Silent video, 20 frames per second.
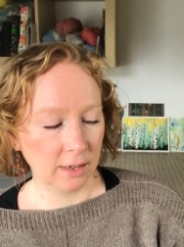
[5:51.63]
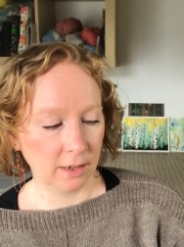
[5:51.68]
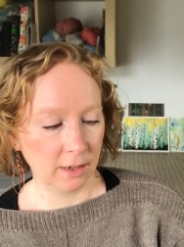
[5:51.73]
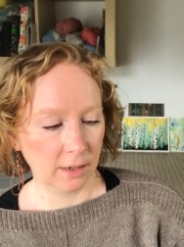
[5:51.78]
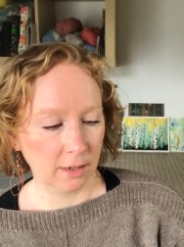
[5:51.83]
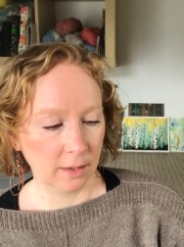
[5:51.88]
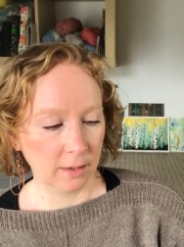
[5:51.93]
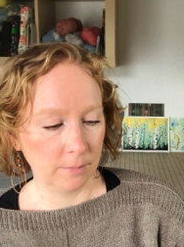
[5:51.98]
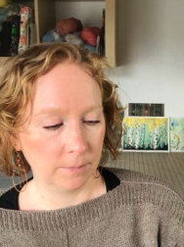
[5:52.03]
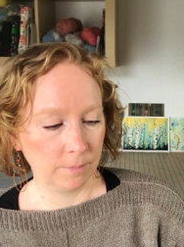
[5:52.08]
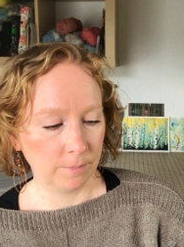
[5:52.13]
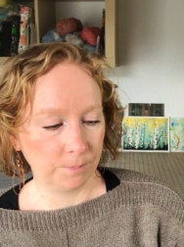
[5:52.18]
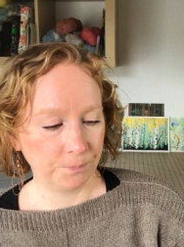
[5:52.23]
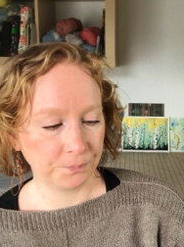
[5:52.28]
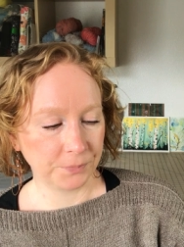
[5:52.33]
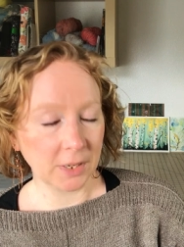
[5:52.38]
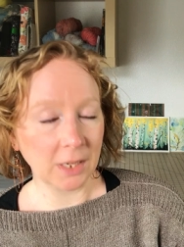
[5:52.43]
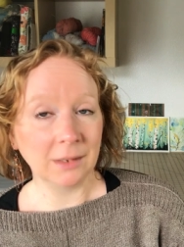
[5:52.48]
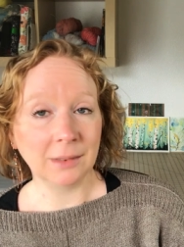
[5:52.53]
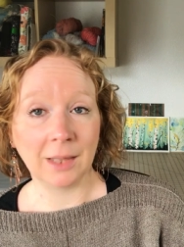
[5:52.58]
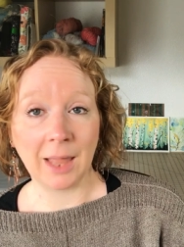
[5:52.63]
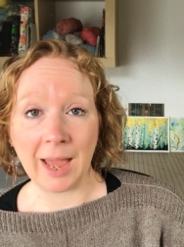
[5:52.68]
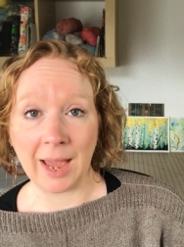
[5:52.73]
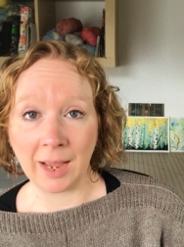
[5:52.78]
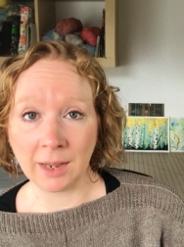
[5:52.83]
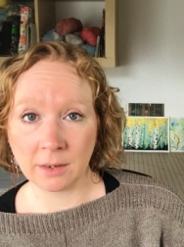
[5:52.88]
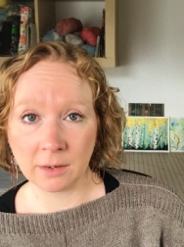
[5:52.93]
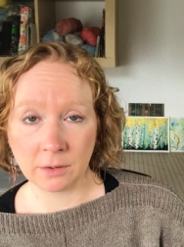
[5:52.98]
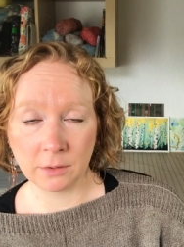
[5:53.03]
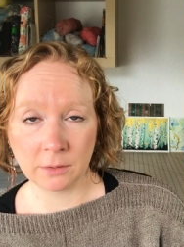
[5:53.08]
um,
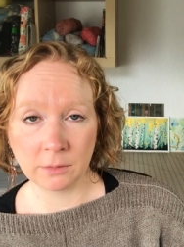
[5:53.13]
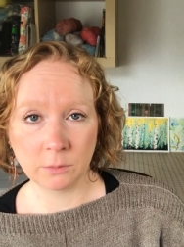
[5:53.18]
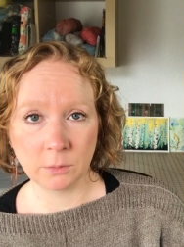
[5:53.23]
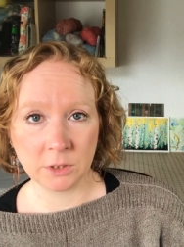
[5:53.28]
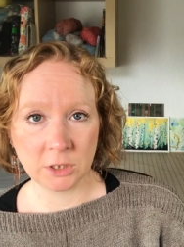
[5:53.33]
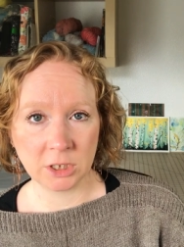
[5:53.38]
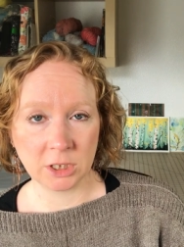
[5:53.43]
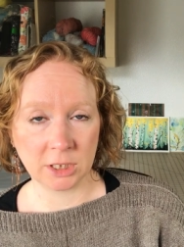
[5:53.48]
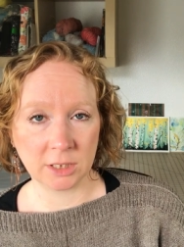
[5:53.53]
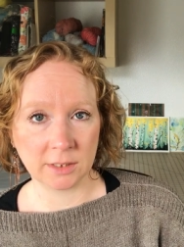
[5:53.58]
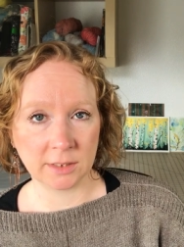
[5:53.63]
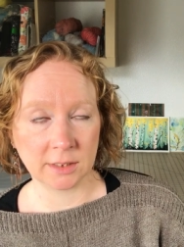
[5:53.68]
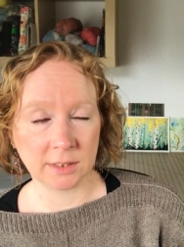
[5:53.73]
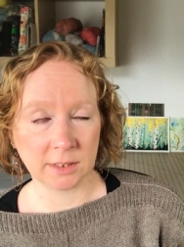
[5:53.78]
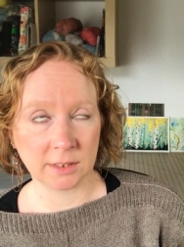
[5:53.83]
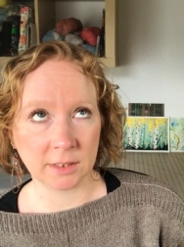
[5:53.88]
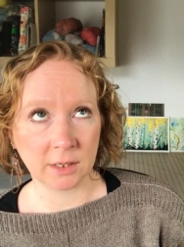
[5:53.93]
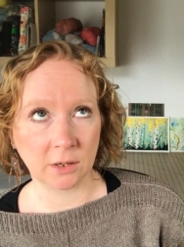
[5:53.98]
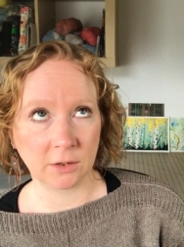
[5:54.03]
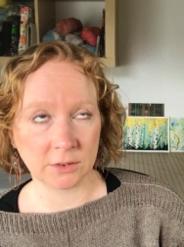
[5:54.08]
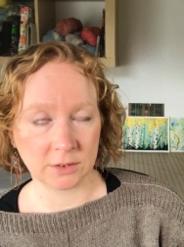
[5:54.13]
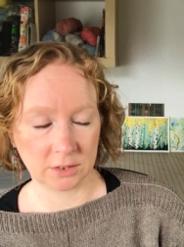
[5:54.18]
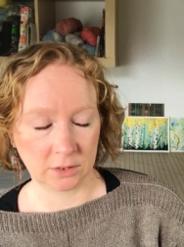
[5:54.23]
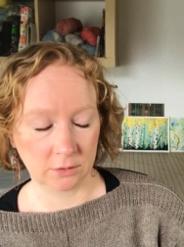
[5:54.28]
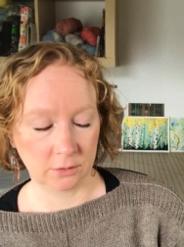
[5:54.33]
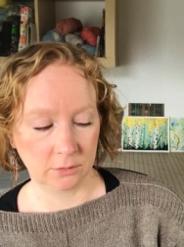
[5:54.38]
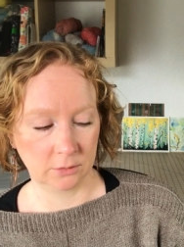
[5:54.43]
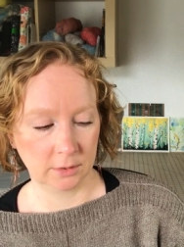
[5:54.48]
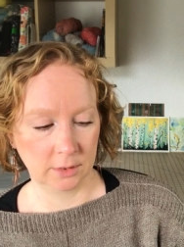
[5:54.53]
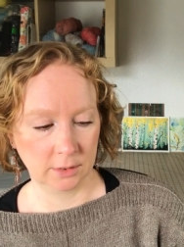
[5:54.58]
lac, which is
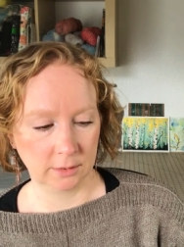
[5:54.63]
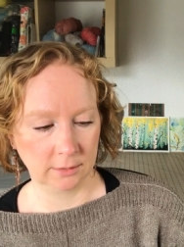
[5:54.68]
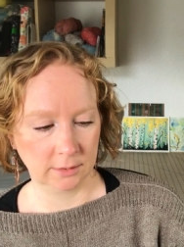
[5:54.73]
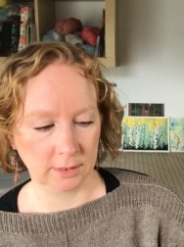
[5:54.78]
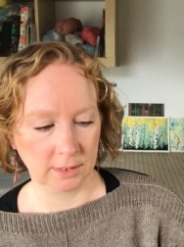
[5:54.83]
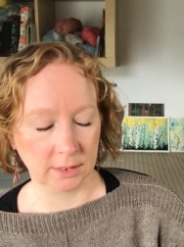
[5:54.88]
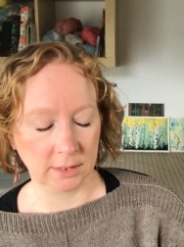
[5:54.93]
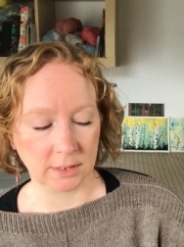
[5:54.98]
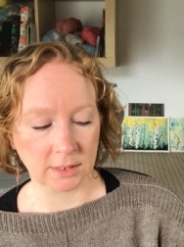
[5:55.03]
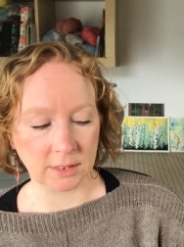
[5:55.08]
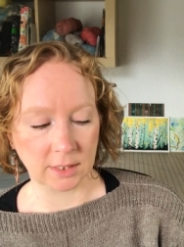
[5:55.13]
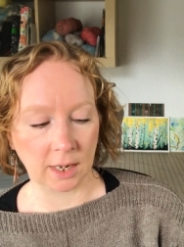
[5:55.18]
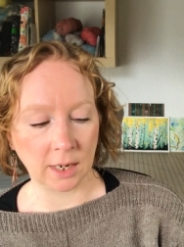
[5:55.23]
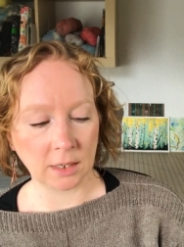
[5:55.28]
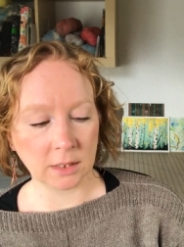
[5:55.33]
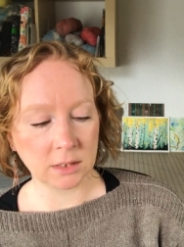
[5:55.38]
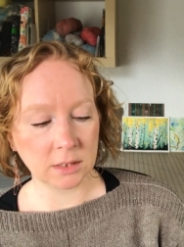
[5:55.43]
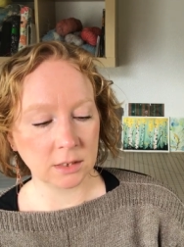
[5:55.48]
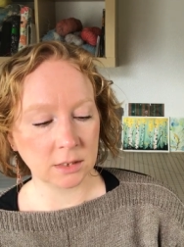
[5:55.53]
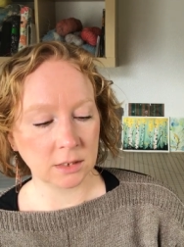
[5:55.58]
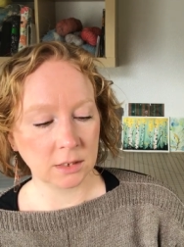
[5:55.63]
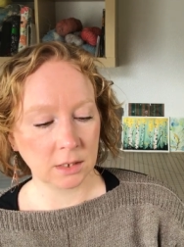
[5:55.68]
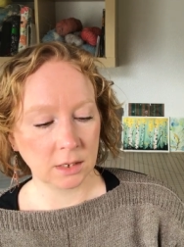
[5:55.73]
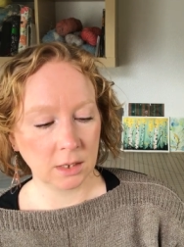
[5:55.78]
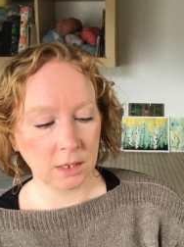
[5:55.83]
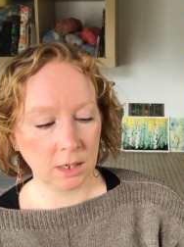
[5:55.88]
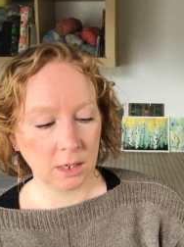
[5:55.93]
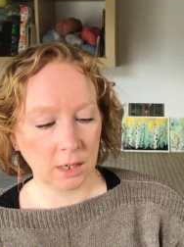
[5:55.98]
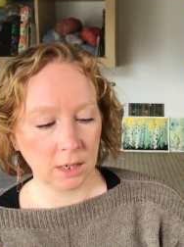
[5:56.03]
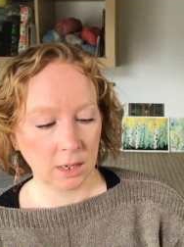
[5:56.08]
also an insect,
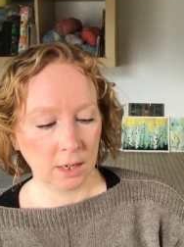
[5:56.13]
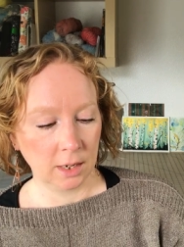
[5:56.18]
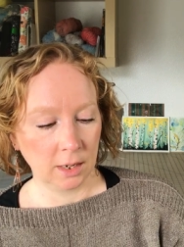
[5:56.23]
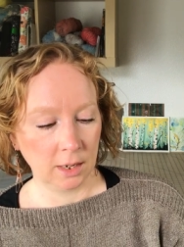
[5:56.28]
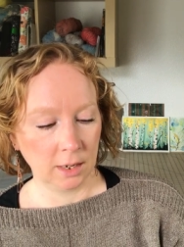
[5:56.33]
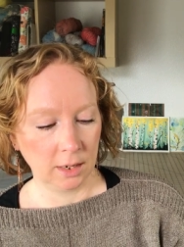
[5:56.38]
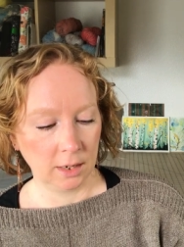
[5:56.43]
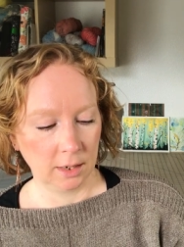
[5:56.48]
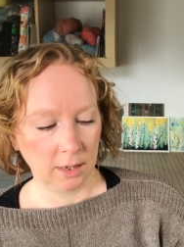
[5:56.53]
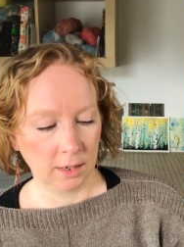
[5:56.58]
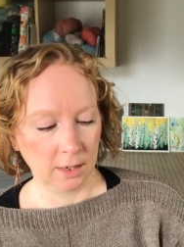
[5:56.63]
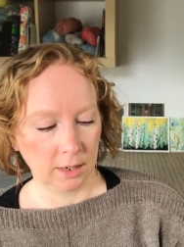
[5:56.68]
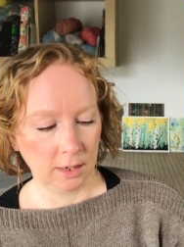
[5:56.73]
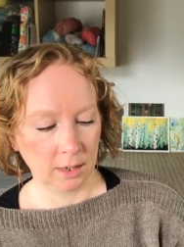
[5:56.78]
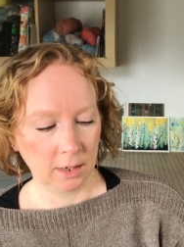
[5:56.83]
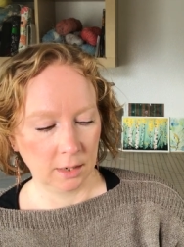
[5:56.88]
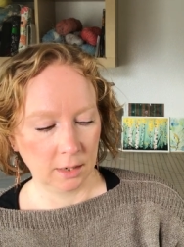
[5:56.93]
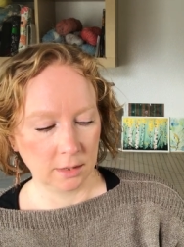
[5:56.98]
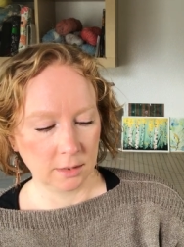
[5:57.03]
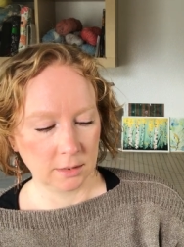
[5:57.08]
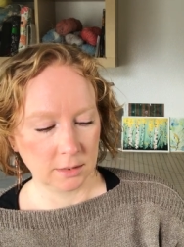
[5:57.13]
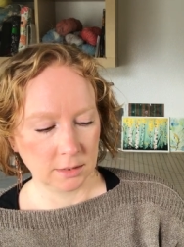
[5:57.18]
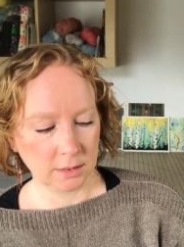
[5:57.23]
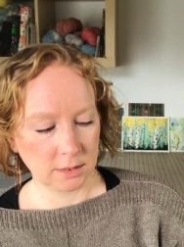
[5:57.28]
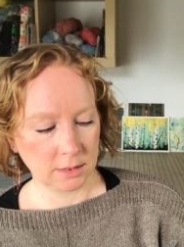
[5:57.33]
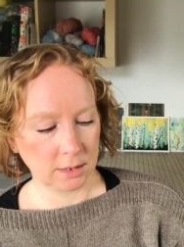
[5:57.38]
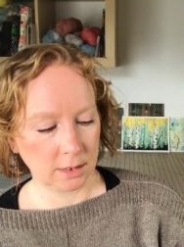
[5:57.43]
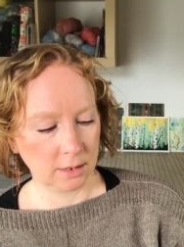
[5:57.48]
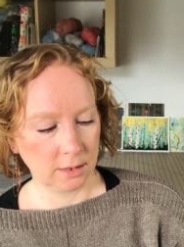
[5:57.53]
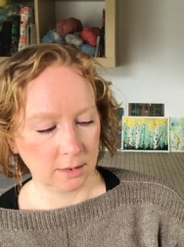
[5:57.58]

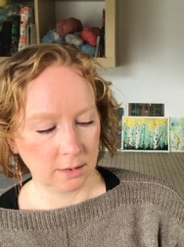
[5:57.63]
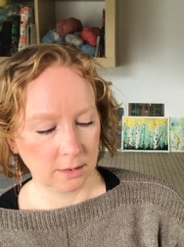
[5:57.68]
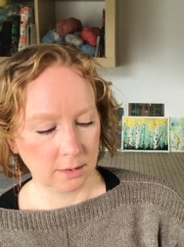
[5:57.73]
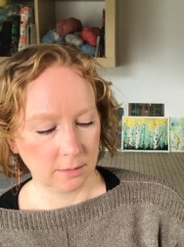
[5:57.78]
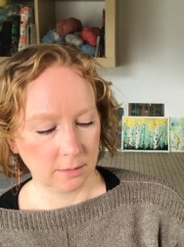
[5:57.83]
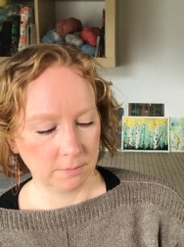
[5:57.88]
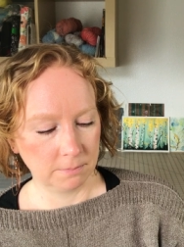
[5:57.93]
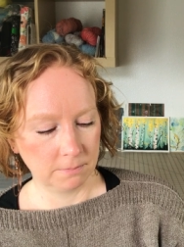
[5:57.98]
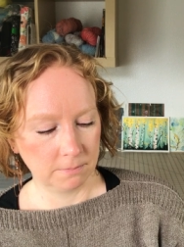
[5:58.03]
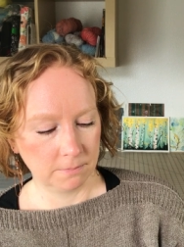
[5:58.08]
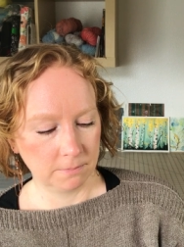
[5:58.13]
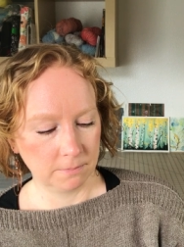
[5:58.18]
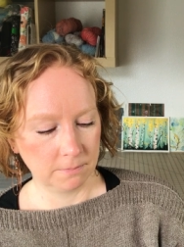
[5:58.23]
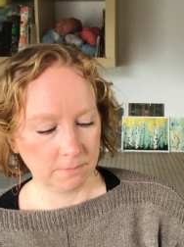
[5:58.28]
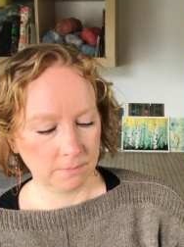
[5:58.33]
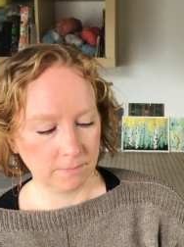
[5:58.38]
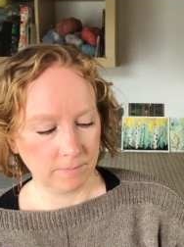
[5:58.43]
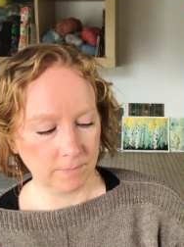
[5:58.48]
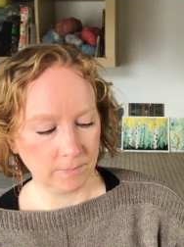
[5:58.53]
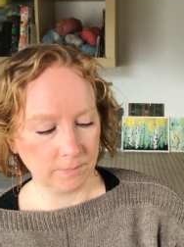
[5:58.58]
and um,